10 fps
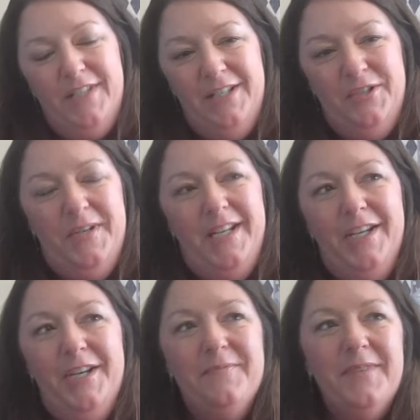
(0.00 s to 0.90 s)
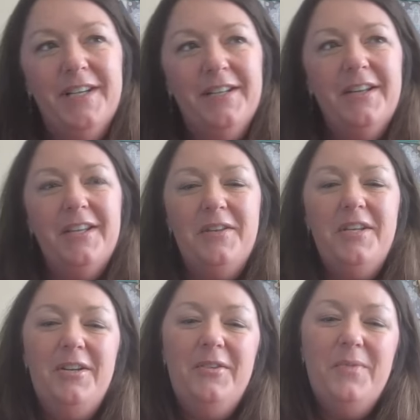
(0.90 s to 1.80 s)
didn't do any good but it,
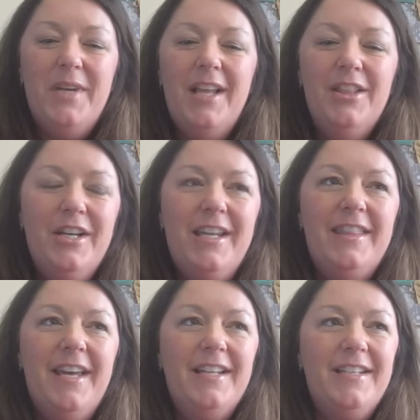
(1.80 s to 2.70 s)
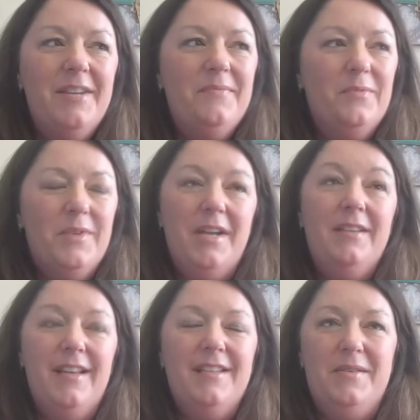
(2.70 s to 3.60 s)
you know when I look at that type when
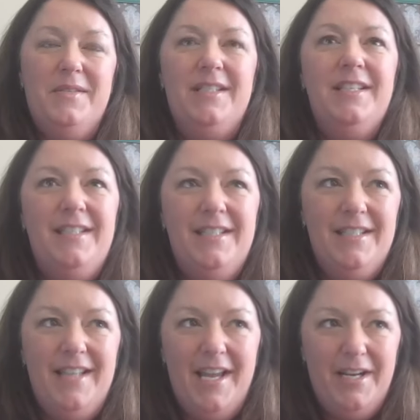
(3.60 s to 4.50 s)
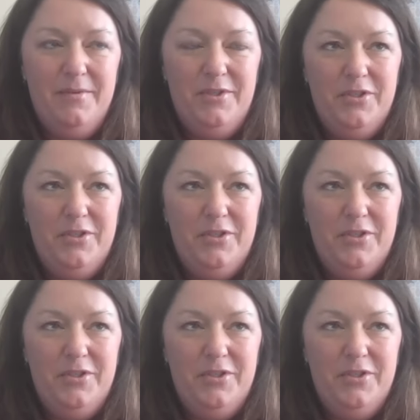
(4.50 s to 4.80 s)
I as I was listening to that and I was